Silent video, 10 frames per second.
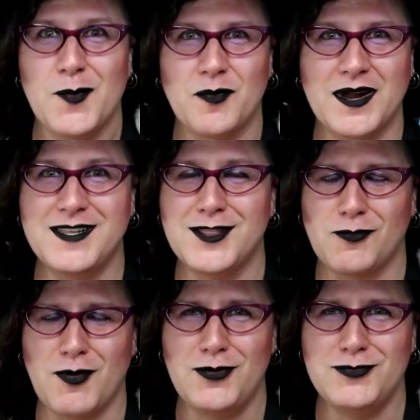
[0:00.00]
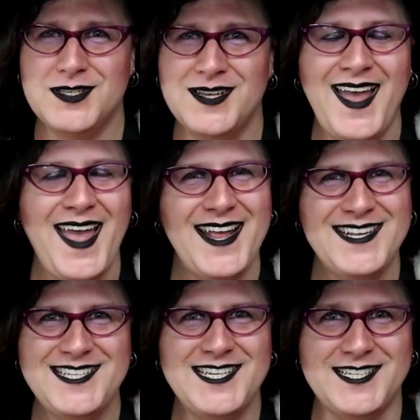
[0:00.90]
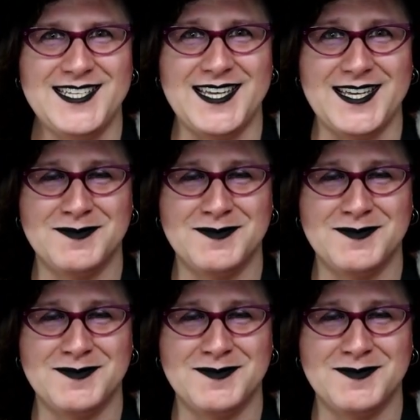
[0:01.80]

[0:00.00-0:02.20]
Brendan LaRose, and TT.